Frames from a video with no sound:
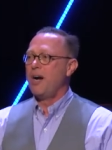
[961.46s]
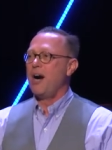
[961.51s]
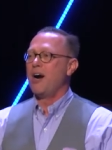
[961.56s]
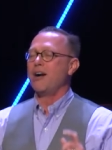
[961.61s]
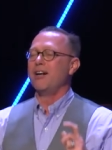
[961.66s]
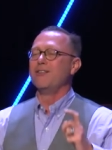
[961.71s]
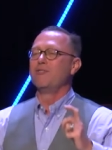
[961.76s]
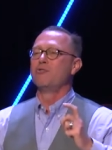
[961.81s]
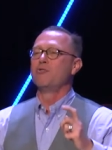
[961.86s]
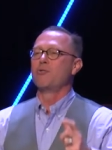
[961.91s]
are
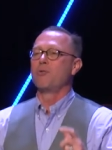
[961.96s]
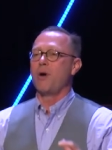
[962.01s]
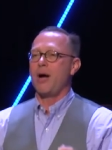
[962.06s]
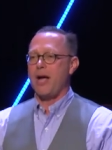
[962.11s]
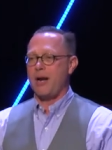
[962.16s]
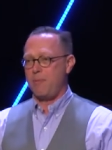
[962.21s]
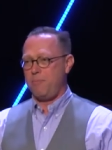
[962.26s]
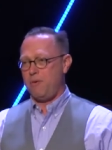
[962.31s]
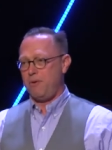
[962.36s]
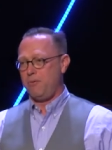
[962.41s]

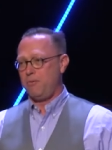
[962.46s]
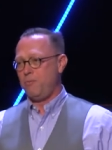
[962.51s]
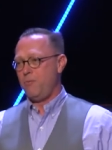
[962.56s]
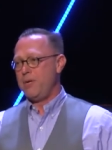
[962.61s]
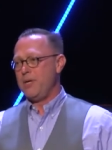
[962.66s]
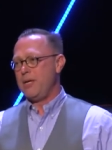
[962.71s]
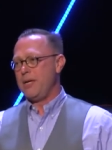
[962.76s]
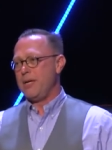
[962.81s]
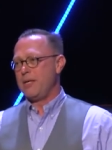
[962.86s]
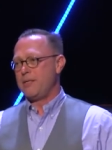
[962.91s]
incredible when
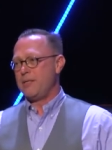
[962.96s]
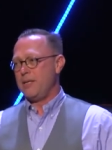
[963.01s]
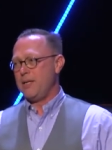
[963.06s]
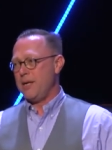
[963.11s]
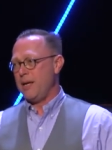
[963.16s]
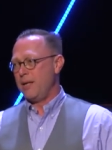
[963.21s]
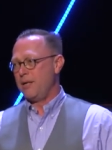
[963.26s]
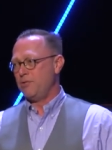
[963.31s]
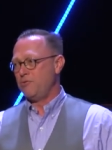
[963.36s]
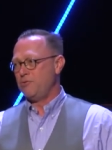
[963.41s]
you get to the
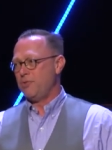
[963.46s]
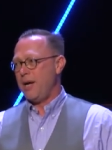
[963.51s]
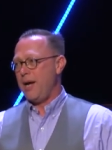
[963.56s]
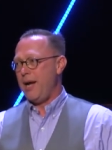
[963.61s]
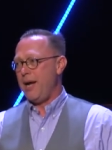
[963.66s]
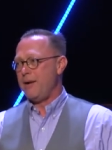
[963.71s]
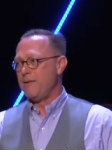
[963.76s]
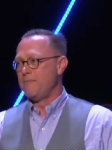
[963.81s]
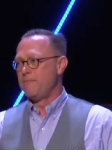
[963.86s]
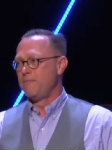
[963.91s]
other
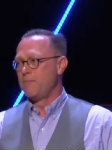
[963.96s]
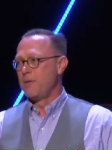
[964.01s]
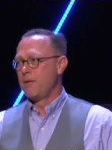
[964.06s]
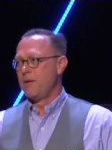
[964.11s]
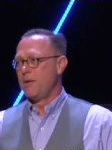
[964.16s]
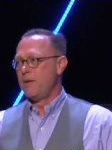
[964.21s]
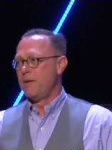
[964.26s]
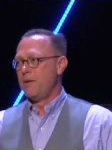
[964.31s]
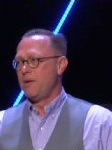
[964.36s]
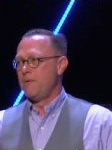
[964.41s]
side.
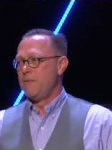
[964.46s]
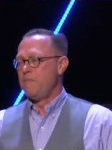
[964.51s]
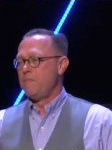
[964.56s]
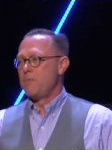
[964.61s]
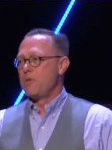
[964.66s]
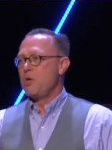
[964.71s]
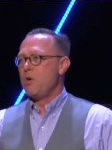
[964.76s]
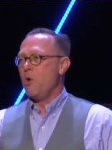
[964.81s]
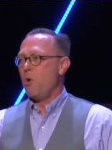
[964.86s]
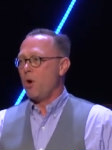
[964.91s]

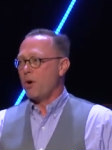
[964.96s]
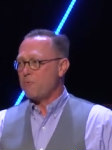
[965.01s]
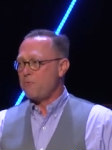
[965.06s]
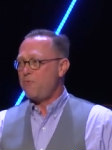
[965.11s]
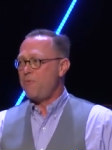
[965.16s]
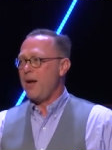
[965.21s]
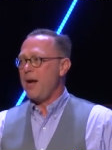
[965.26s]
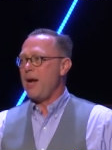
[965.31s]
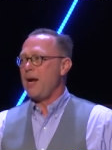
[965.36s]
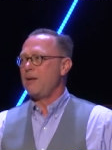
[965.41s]
Your
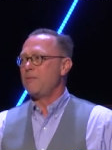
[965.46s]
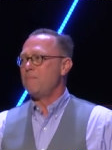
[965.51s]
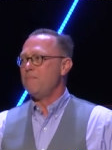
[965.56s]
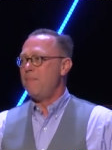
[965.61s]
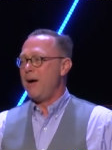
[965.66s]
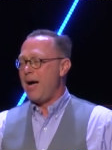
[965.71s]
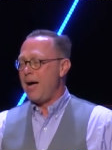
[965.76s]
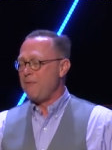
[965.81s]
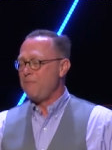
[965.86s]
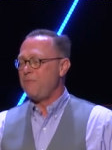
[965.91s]
faith,
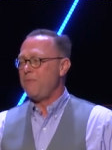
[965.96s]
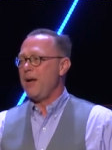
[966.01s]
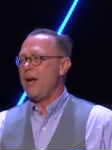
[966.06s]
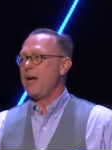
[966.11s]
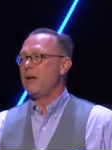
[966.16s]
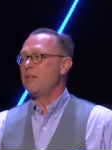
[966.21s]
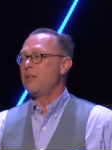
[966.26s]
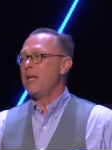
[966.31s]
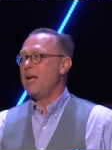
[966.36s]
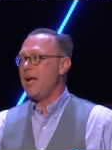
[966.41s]
my
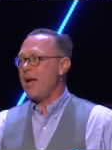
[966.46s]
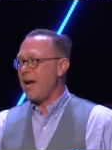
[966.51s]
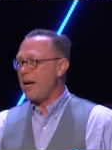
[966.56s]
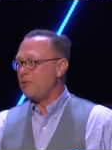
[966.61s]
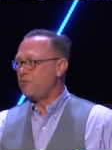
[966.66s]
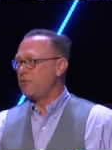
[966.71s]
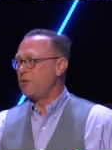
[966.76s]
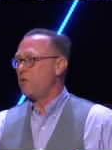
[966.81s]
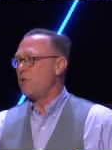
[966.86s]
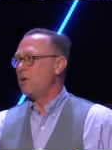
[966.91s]
faith, it
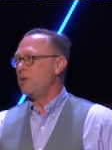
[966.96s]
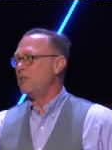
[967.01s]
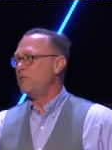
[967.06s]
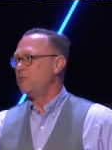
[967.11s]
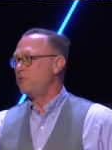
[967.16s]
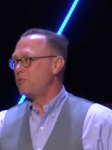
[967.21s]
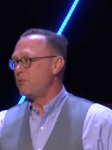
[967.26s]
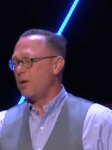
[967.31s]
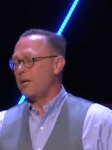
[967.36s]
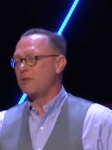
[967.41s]
has to go into
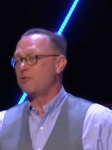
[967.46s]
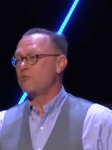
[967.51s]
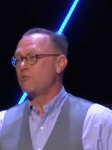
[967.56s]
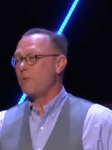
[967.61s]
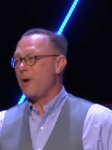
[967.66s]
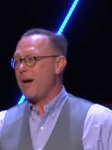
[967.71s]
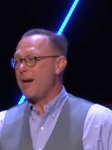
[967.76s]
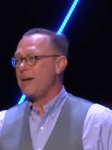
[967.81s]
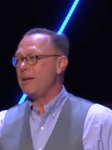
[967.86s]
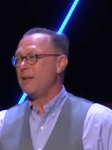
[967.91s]
strict
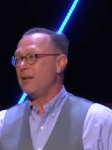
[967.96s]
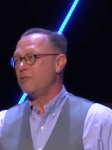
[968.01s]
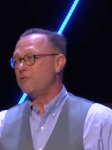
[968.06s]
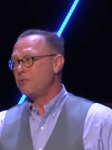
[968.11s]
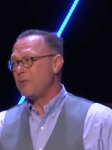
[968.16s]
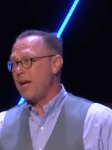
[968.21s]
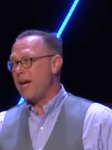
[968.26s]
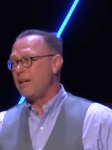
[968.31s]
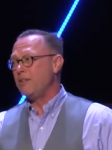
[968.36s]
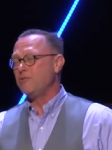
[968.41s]
training. There's
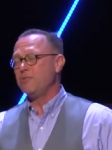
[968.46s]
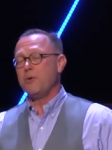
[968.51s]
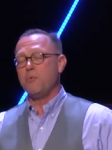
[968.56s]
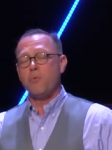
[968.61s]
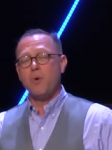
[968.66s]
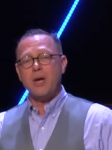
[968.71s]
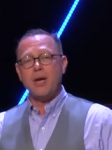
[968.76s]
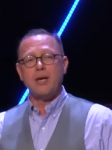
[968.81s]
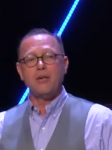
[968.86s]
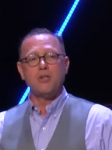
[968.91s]
things that
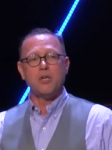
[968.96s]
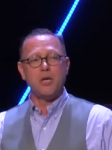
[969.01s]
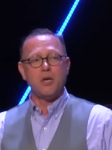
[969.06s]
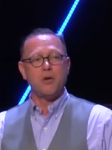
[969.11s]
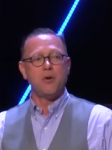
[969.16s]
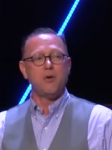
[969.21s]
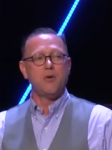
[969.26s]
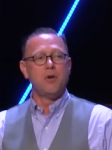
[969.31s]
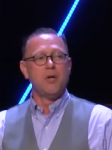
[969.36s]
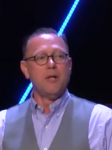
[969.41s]
we
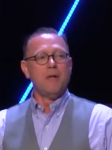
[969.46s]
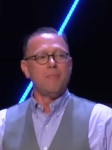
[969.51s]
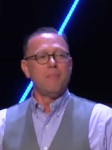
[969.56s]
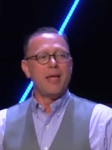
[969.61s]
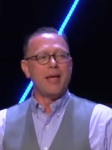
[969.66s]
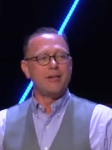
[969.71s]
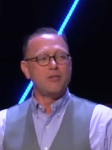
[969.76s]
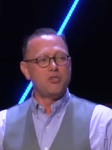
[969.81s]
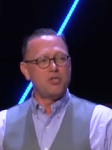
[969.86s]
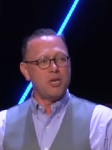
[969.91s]
do
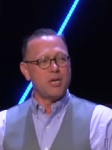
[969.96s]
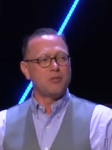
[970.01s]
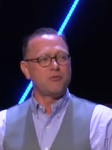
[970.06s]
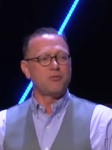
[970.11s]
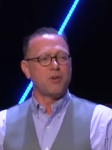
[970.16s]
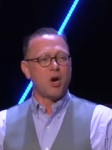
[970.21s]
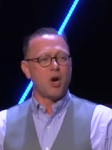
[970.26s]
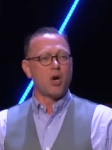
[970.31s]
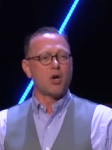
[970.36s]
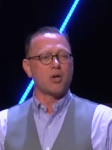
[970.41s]
that just
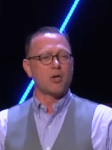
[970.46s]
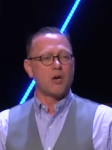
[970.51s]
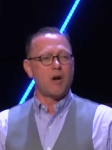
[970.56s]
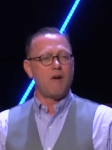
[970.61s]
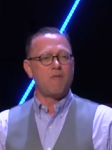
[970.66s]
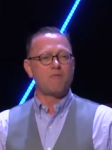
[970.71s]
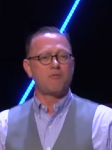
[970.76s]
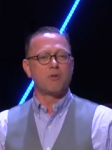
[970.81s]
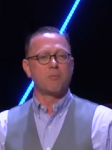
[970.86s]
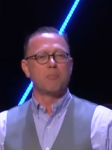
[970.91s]
aren't
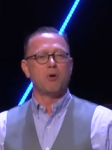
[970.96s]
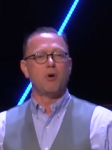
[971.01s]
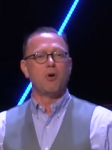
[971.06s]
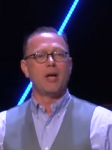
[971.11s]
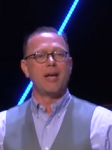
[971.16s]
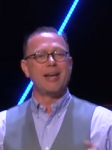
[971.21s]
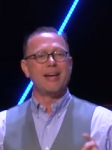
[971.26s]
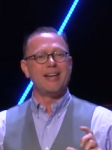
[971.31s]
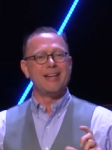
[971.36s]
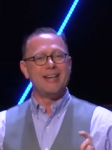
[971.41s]
comfortable,
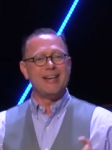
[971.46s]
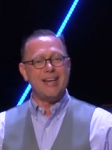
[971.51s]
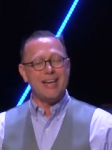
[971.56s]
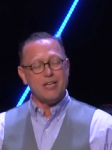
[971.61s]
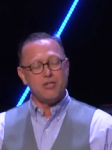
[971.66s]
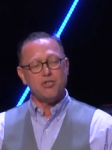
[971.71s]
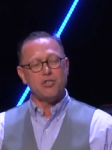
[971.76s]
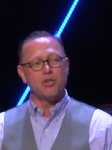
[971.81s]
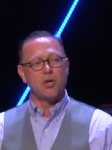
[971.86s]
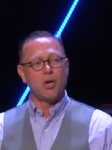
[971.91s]
and
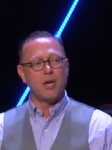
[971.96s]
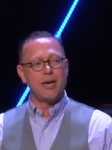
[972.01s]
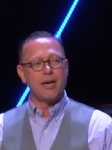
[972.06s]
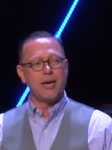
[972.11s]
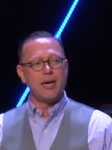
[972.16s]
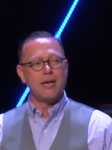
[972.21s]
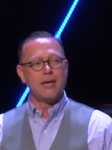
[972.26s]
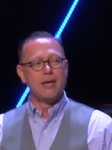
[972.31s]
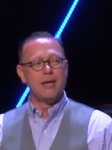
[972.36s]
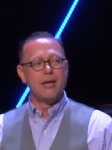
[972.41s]

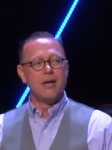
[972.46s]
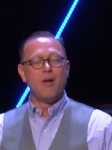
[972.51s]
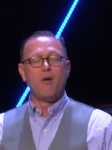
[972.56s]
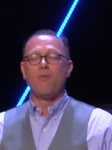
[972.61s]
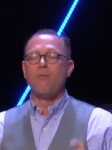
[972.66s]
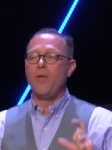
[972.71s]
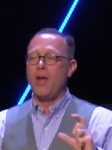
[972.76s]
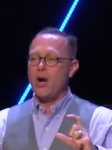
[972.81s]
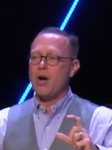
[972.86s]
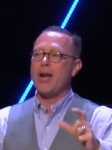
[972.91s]
initially,
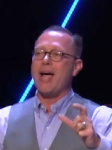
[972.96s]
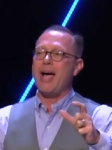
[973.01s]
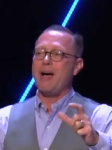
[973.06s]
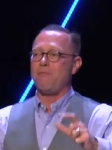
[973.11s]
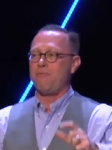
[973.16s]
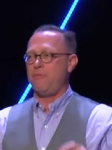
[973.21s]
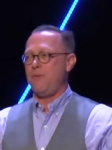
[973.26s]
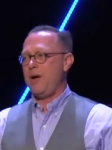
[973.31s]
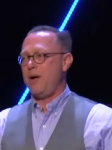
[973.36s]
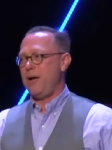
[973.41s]
they're
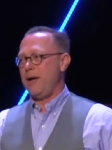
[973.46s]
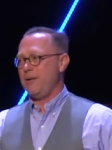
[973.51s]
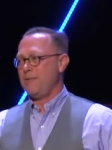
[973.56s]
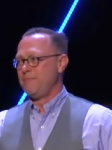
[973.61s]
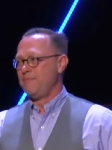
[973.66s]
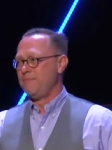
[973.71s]
not fun.